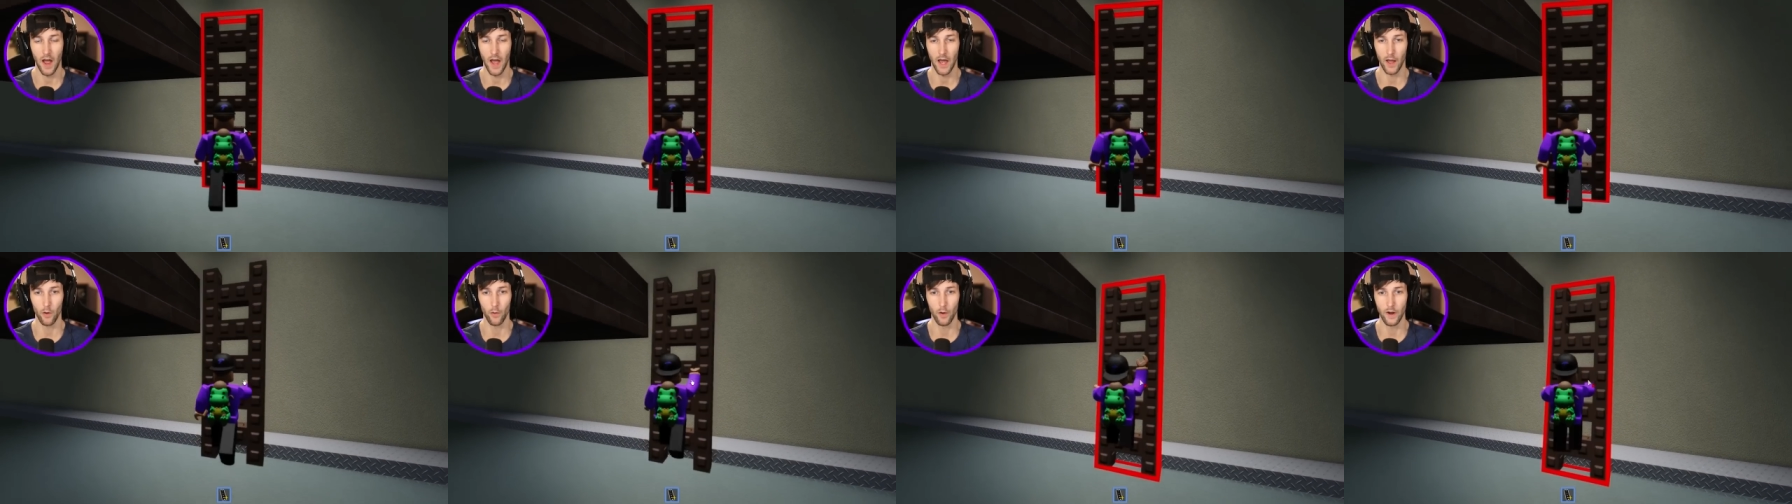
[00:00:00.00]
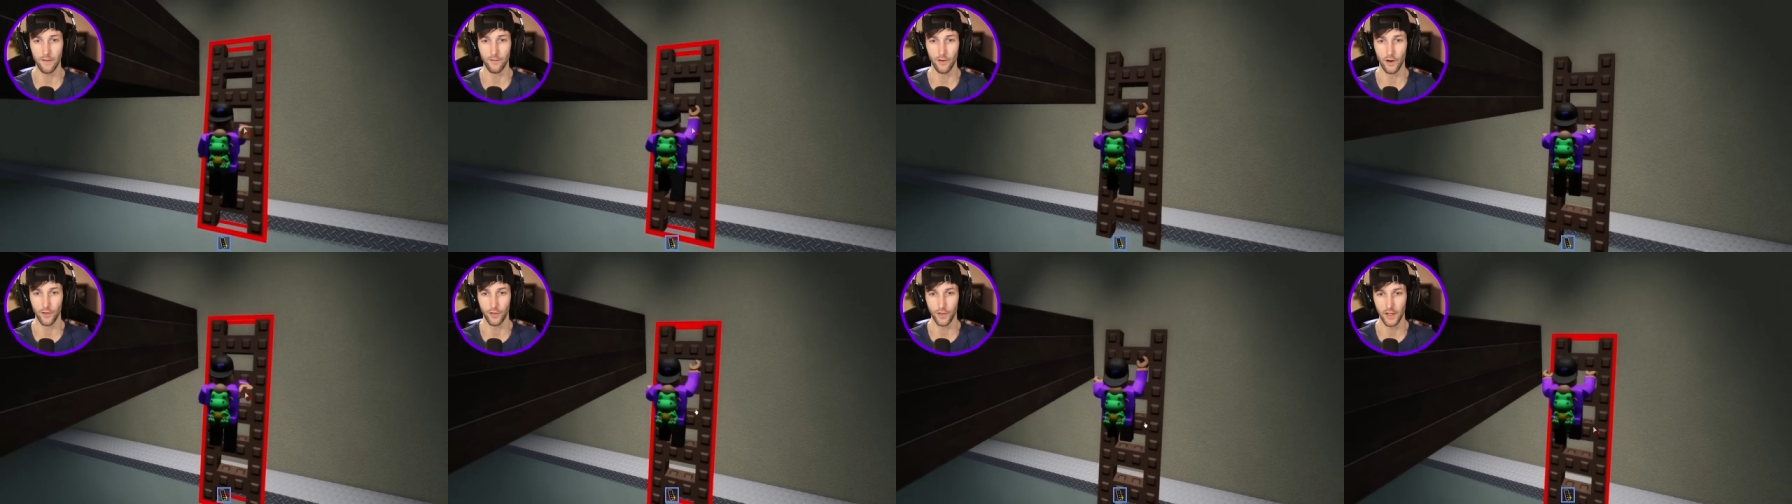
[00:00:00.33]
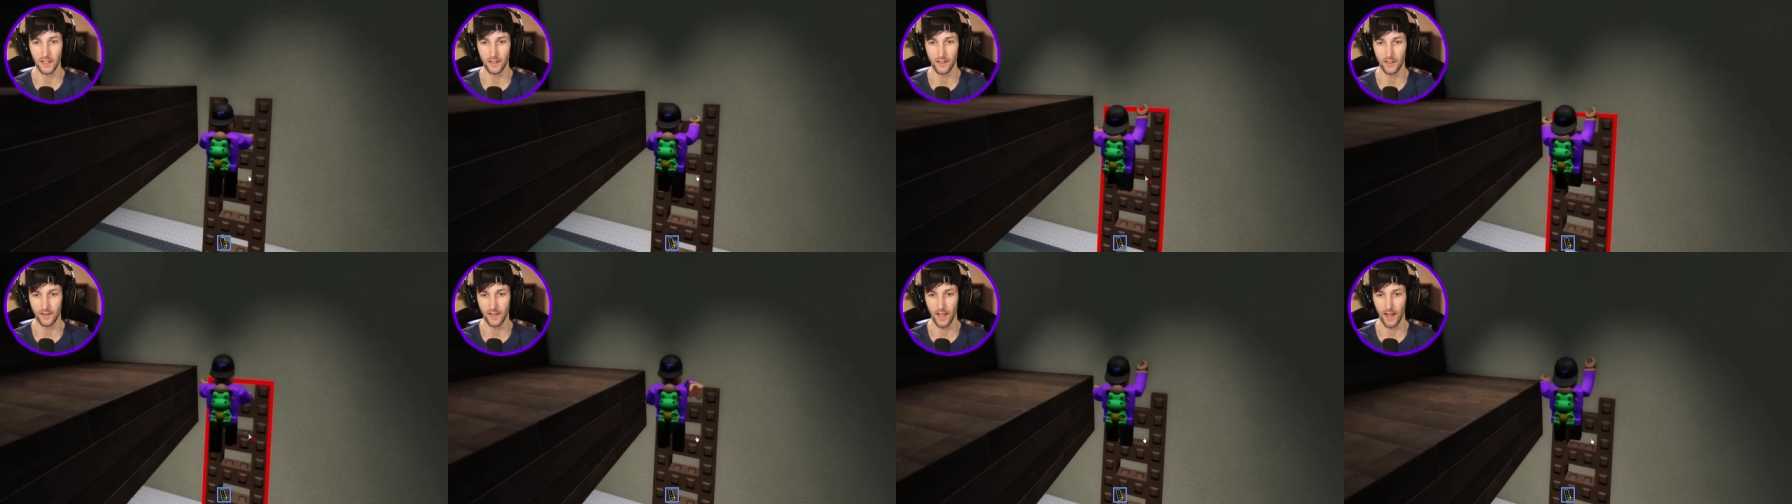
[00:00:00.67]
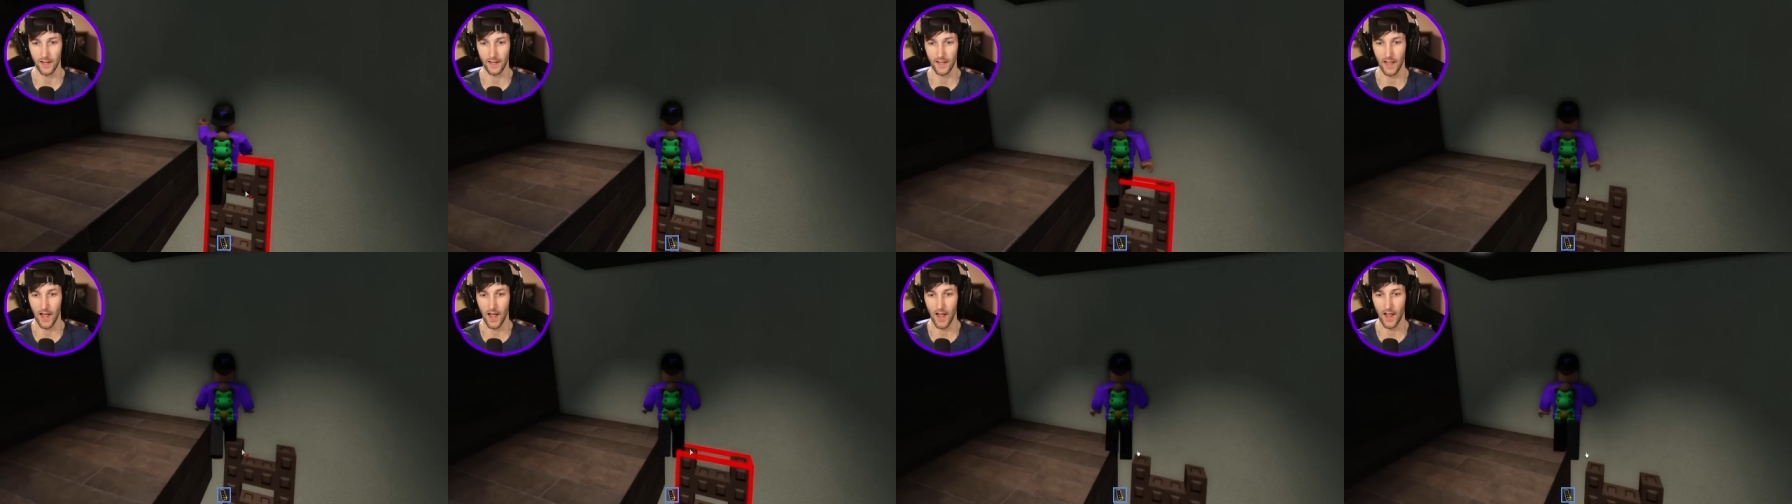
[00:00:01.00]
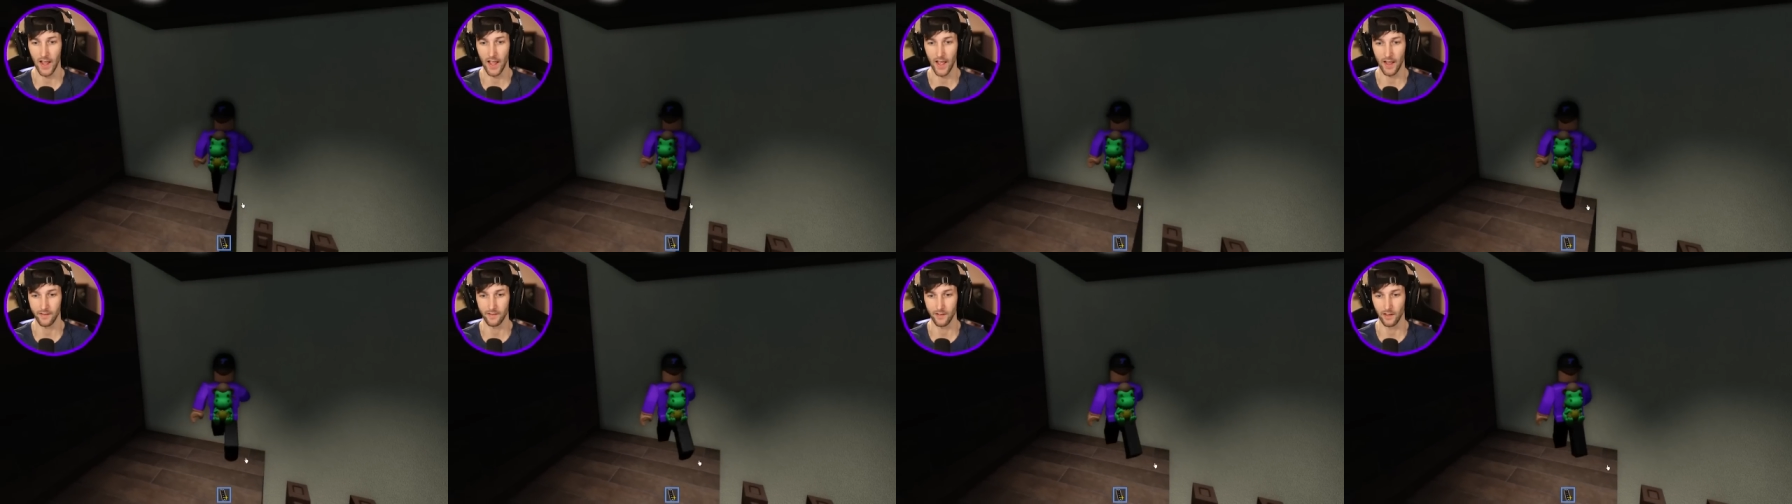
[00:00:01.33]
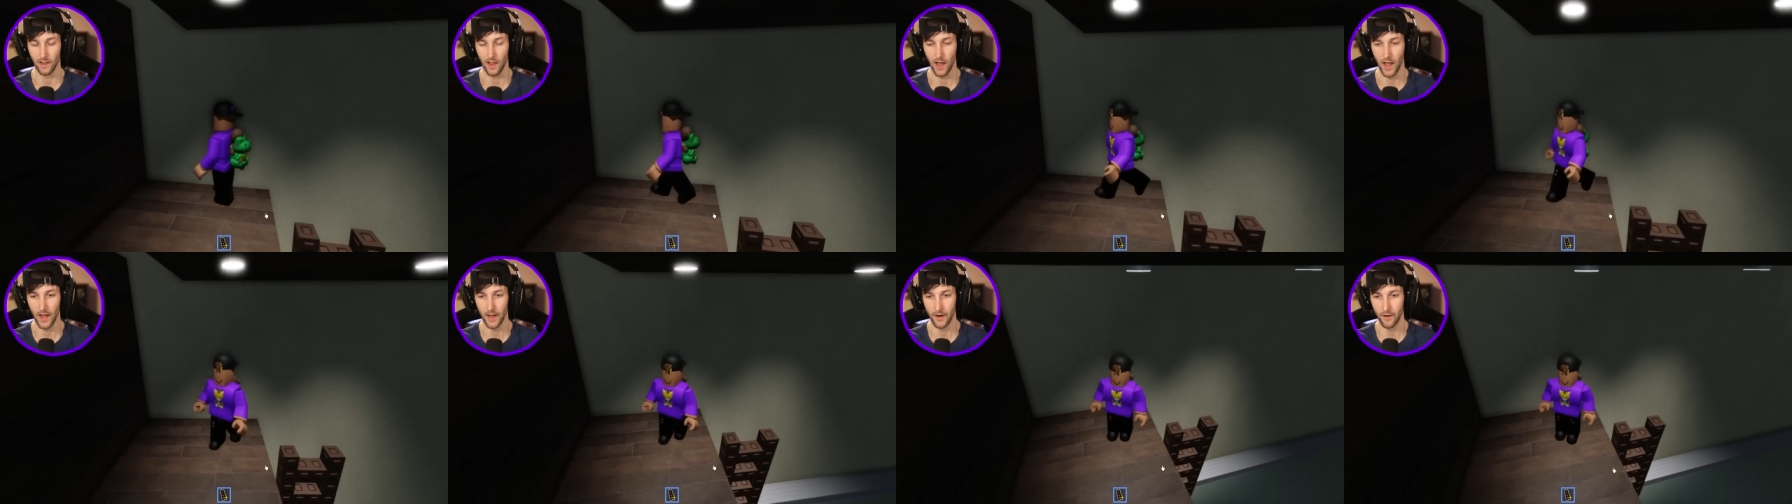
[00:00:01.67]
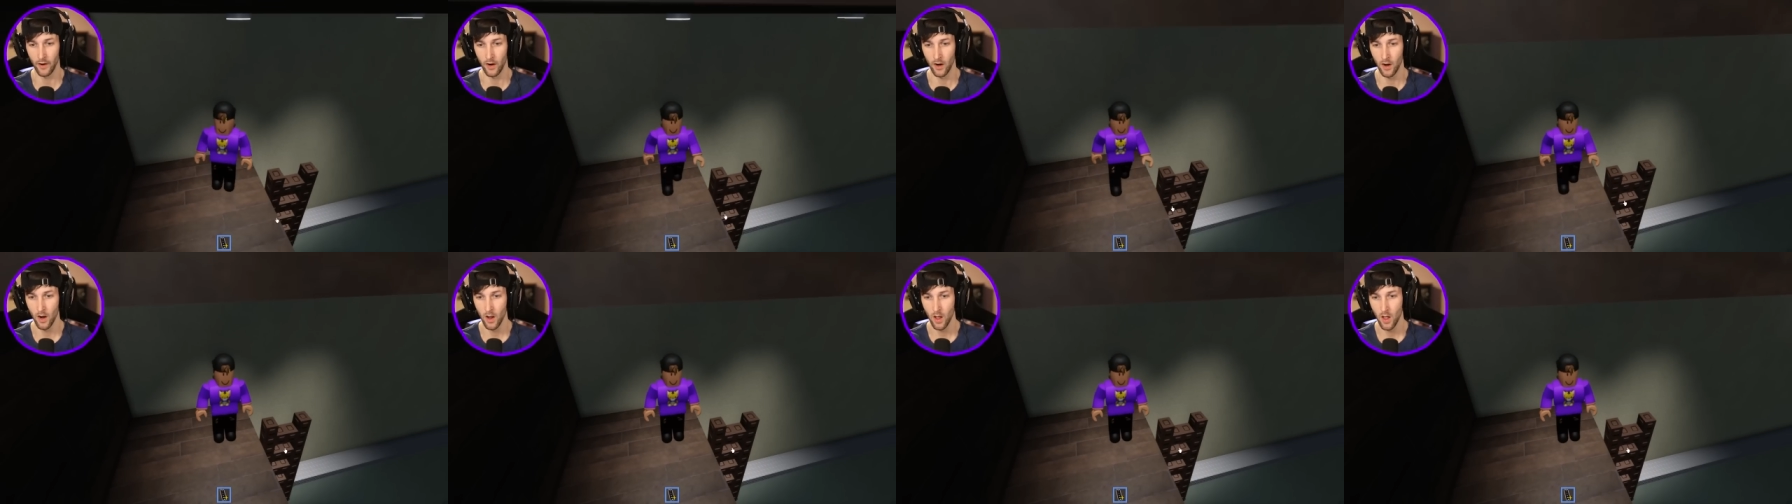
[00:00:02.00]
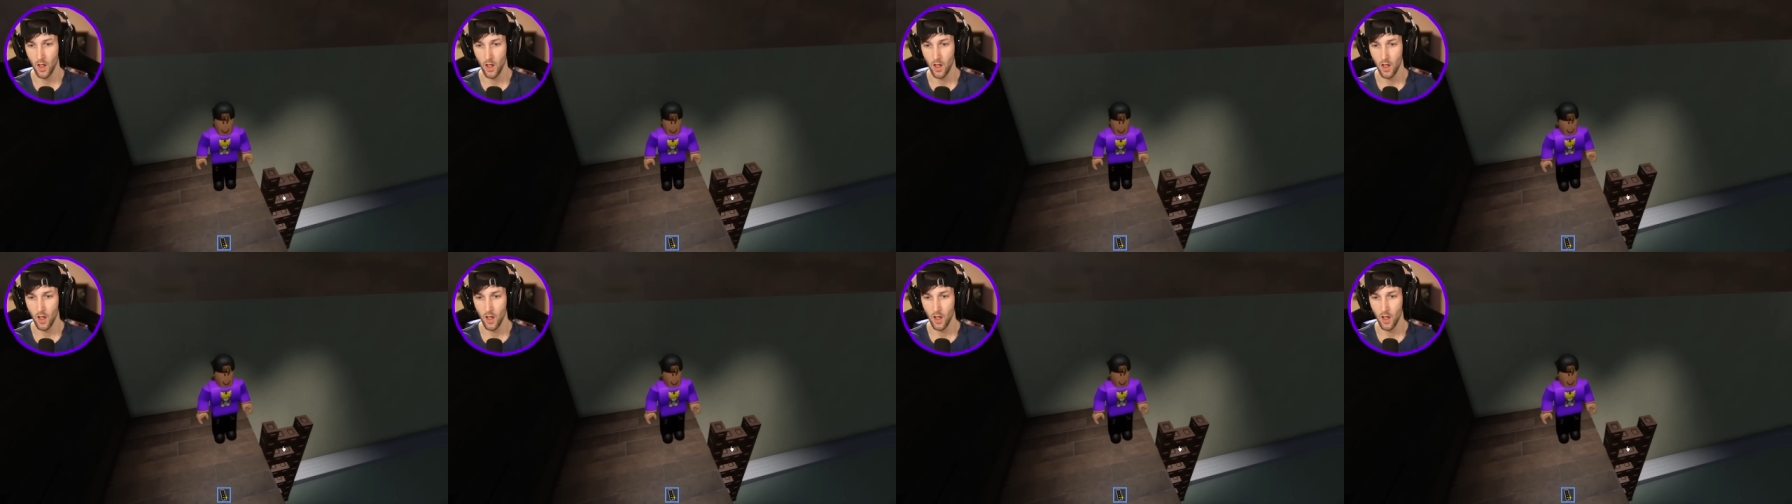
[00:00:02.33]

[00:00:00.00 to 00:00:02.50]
I don't even think that that guy has a ladder.